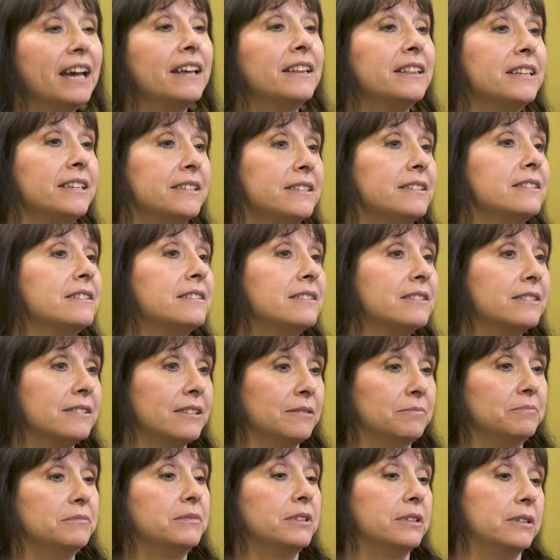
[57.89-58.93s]
And this is
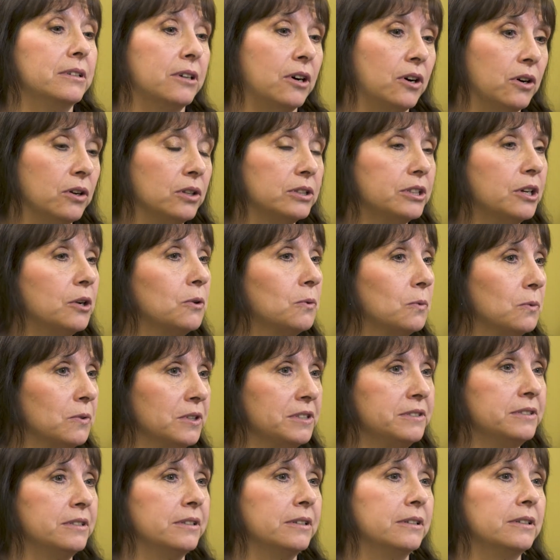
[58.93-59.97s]
something called
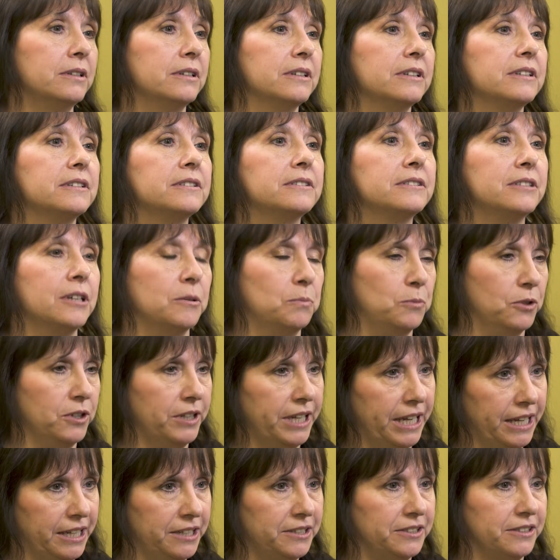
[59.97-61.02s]
ERISA
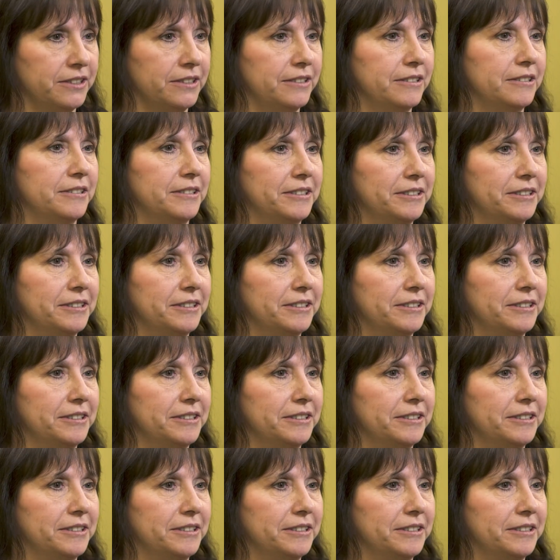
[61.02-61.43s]
subrogation.